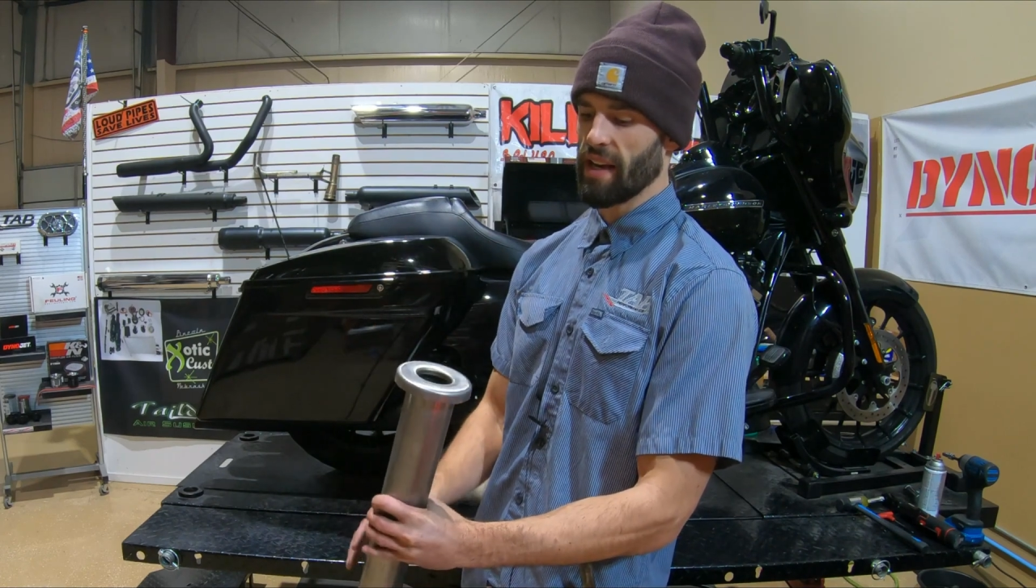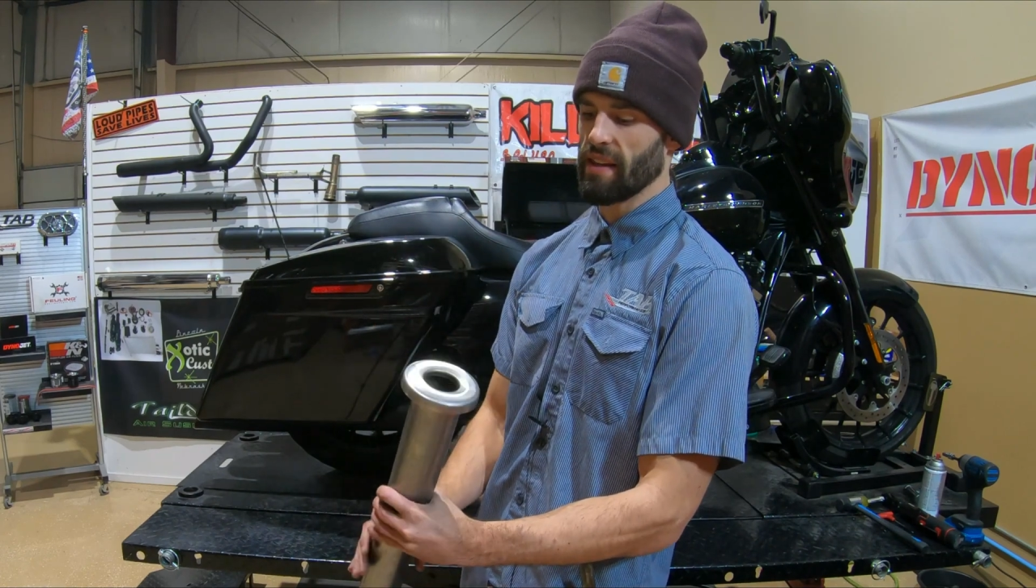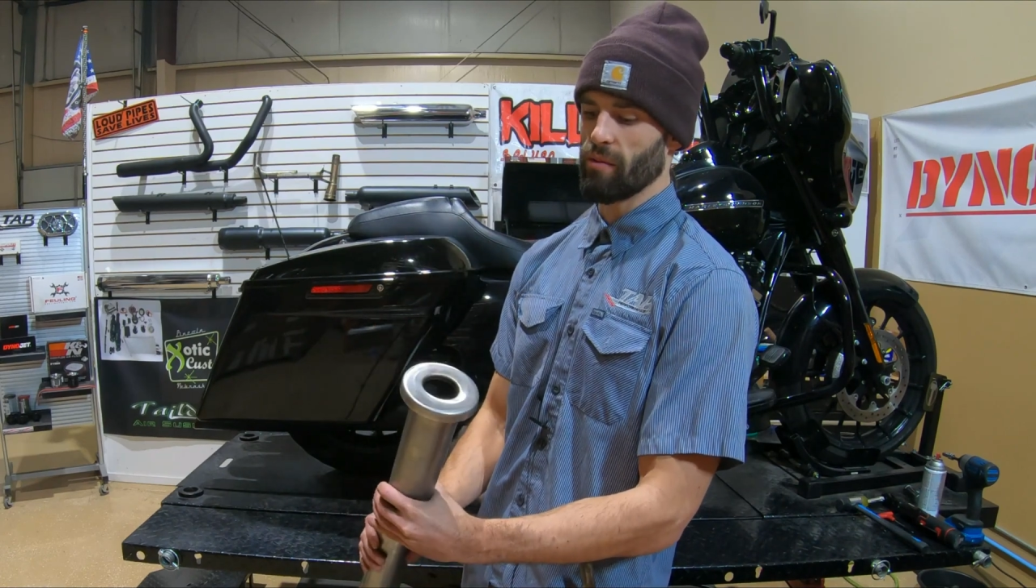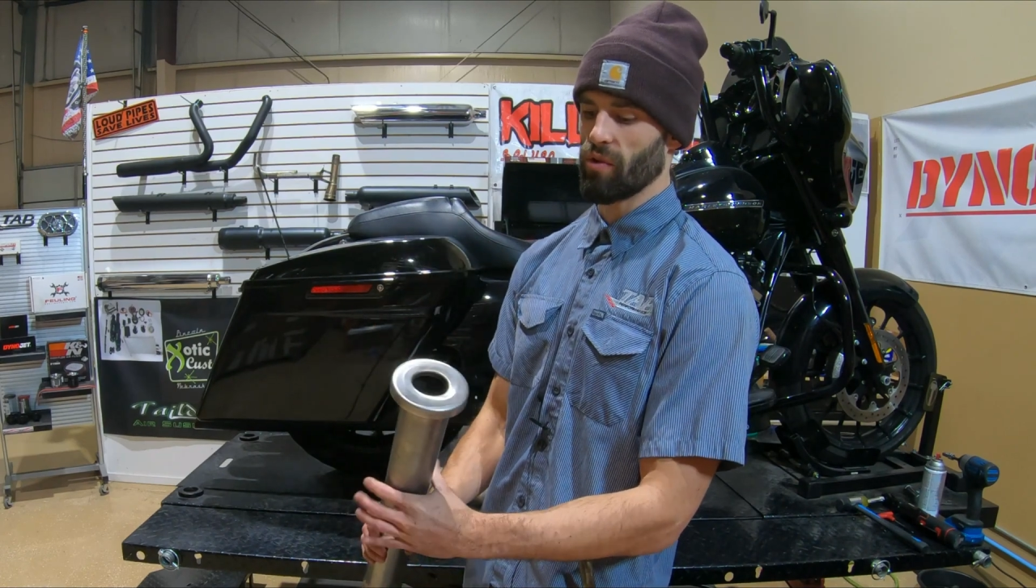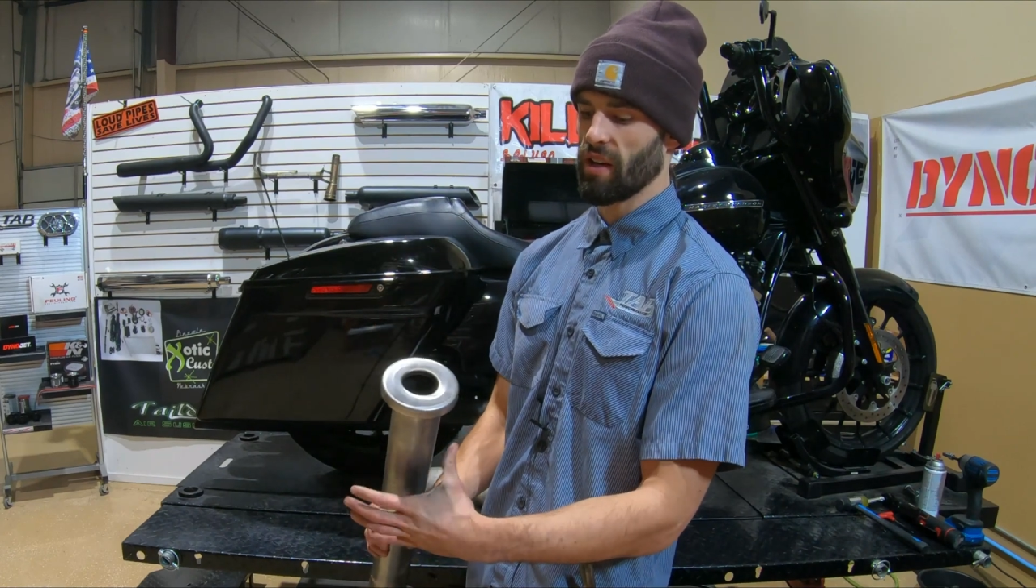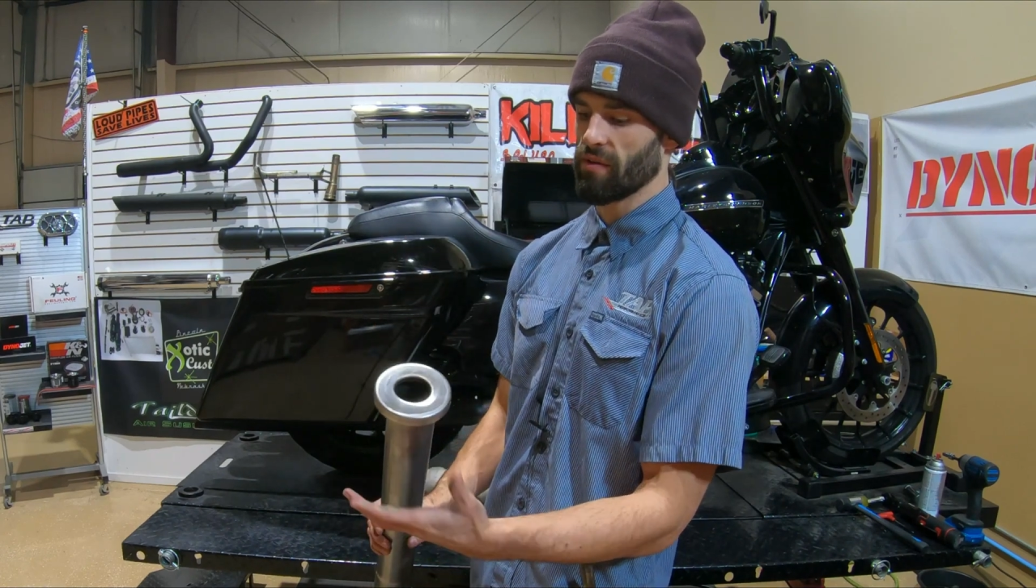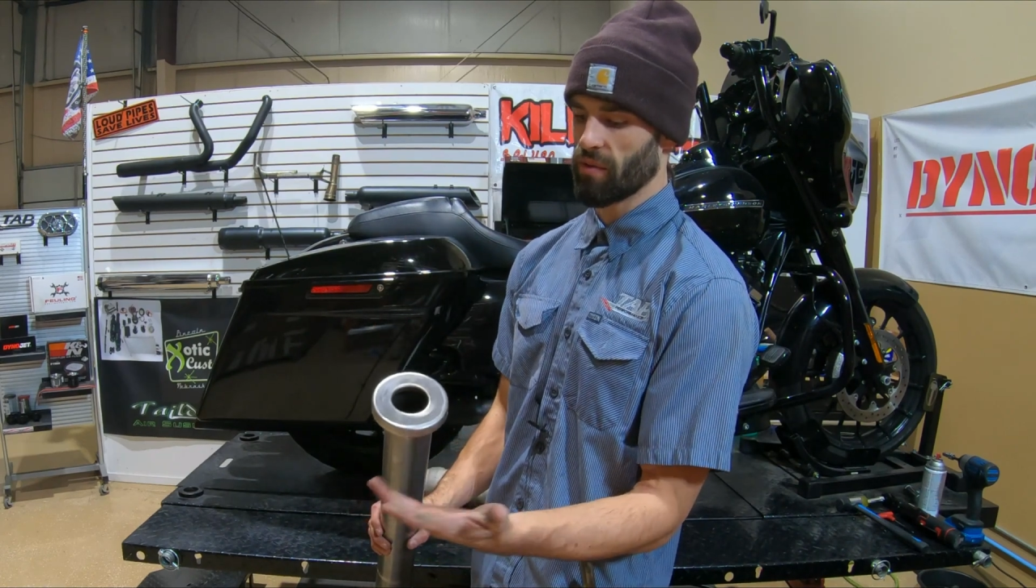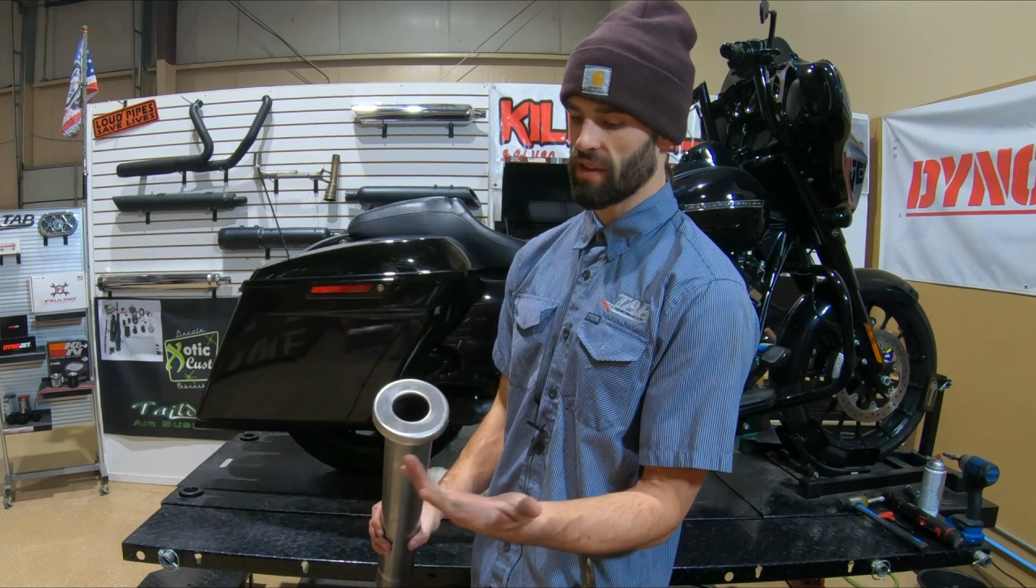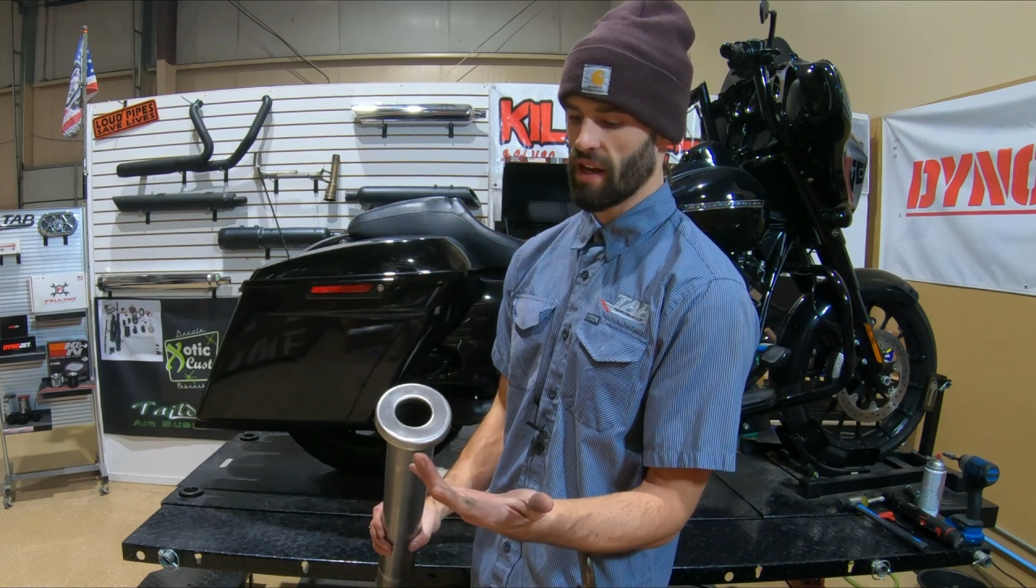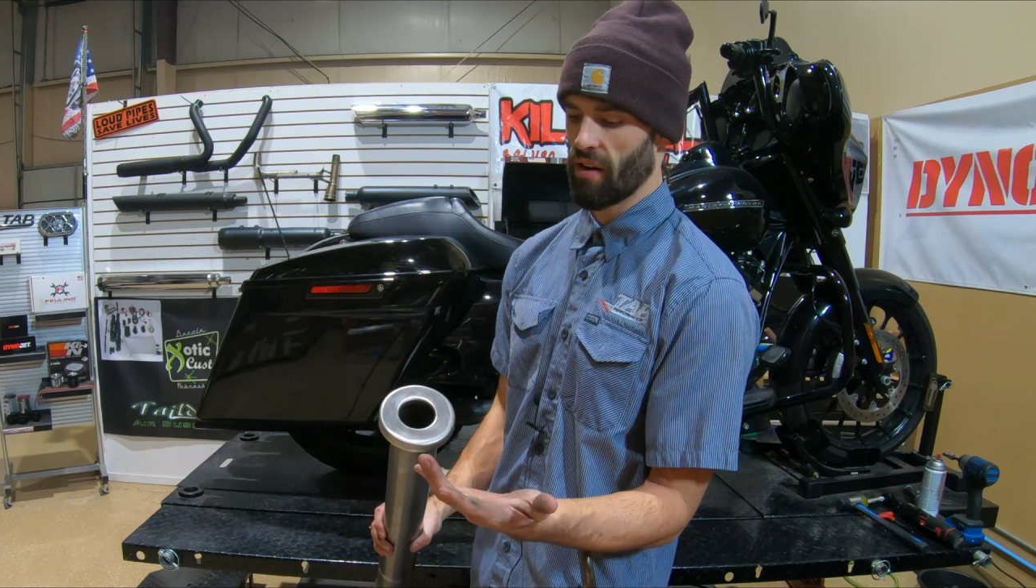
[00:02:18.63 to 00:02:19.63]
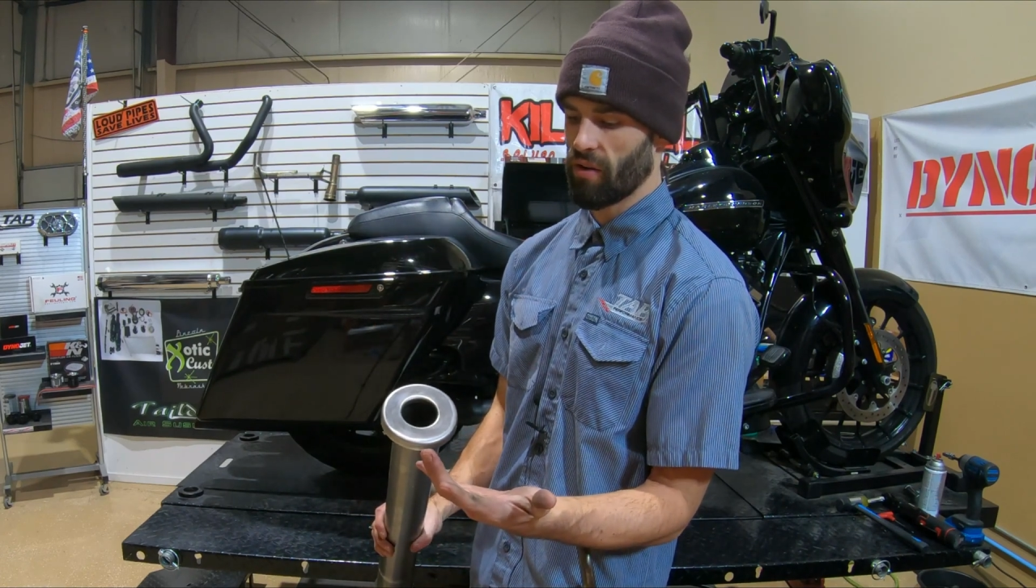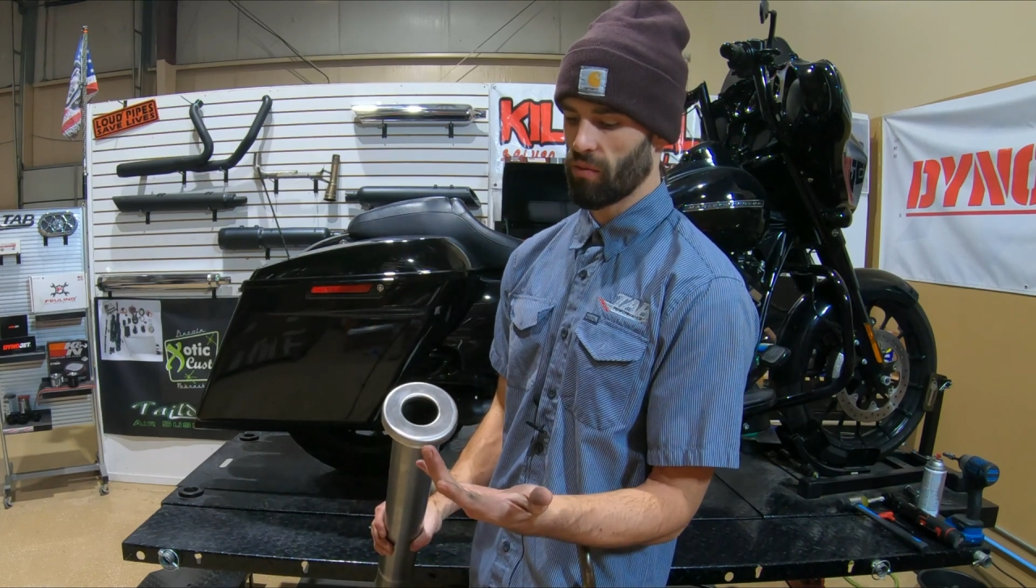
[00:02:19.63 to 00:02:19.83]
and then we're left with that